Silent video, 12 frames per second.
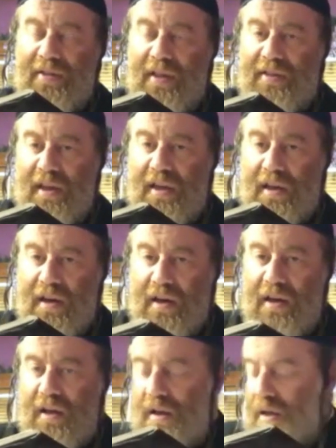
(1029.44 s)
that they
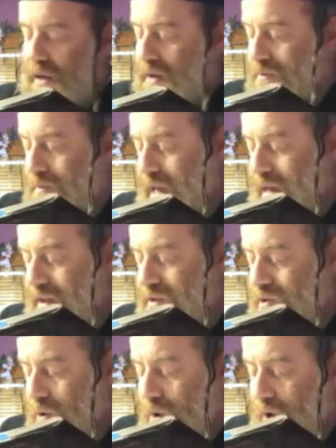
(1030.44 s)
make a
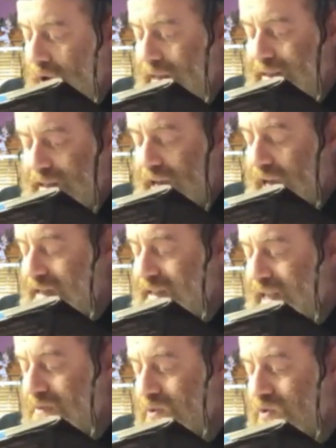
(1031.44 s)
dough as
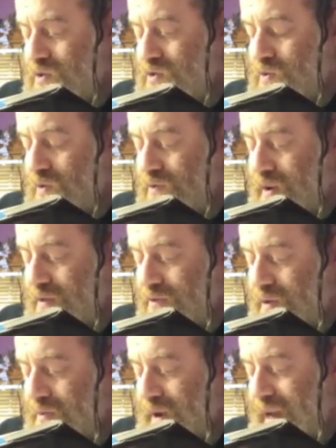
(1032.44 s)
they would do
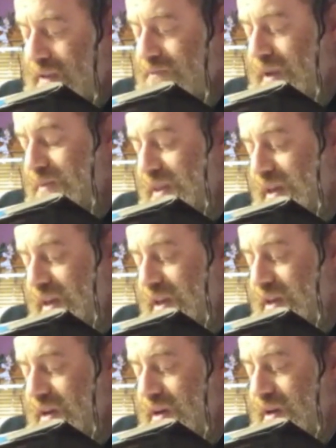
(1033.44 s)
for bread. Maybe they
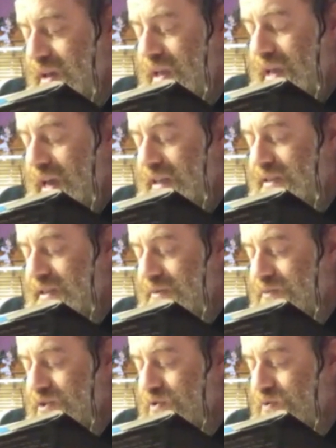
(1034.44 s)
add
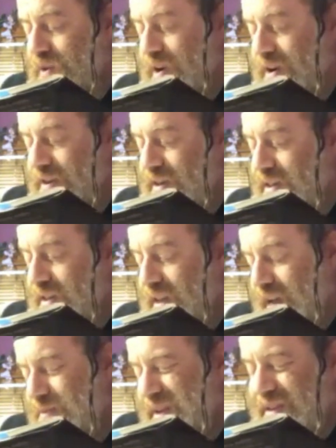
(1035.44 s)
some sugar, this and
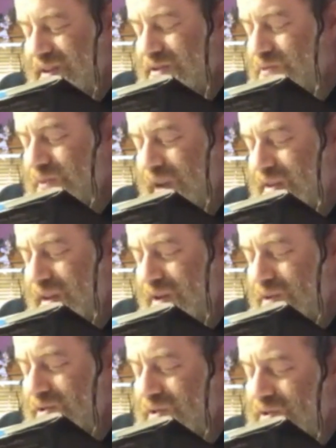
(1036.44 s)
that, but to bread they
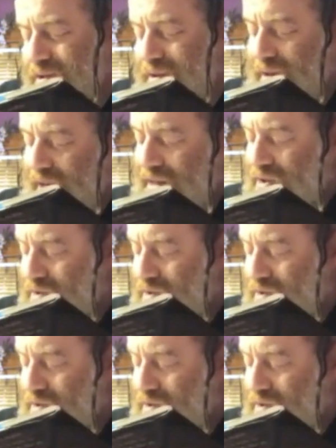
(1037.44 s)
also add